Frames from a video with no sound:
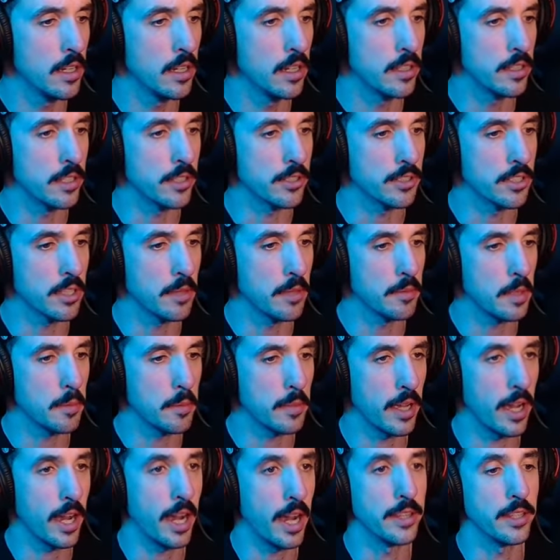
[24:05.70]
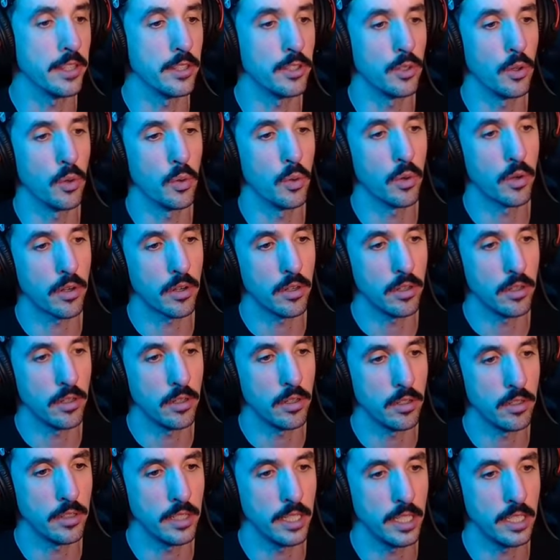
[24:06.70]
There's something behind the door.
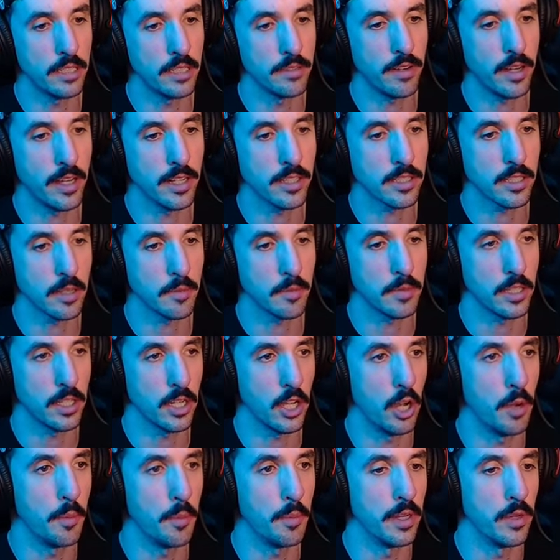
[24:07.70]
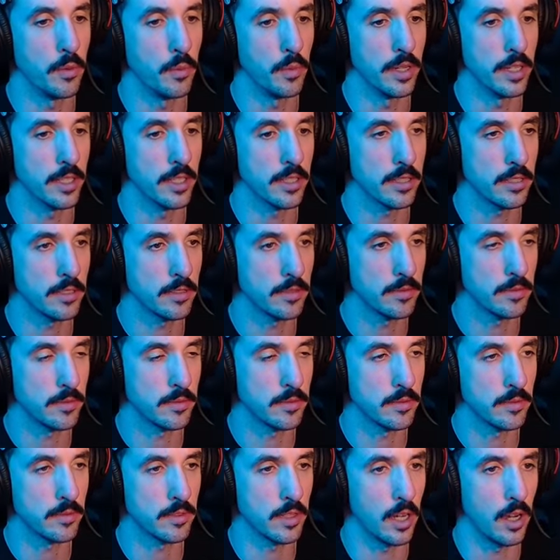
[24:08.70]
Need to find something to open it with.
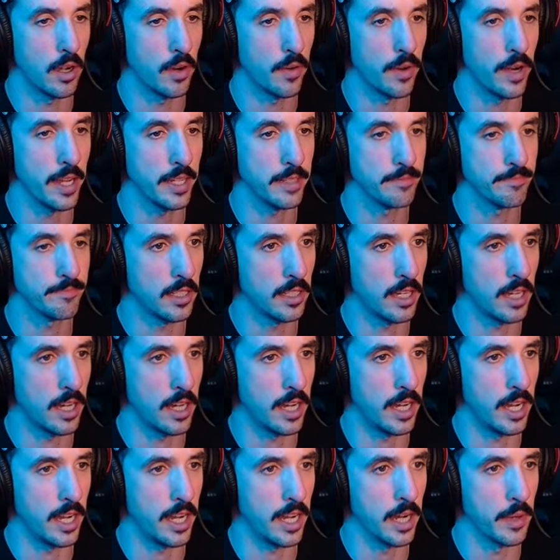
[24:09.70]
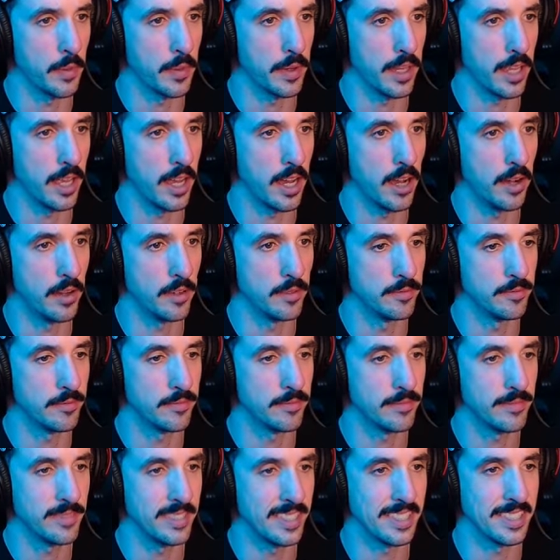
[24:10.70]
All right, ah, here we go.
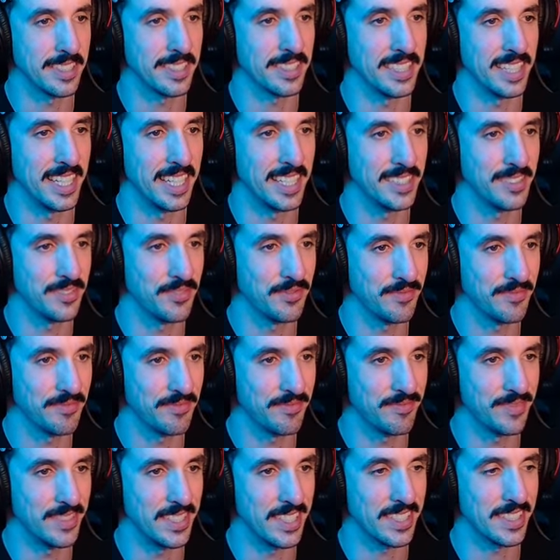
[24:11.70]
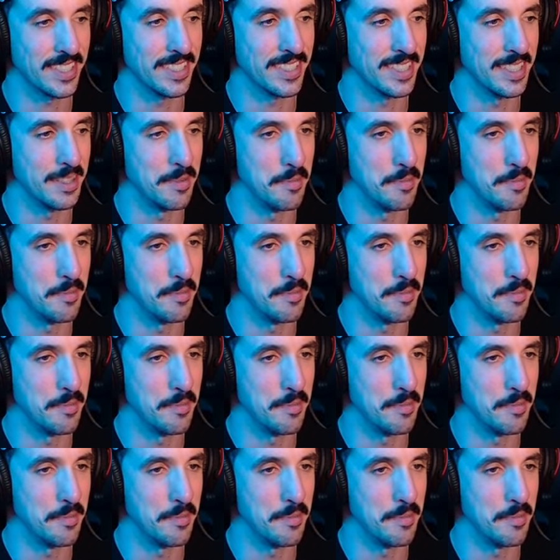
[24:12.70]
This is it. This is the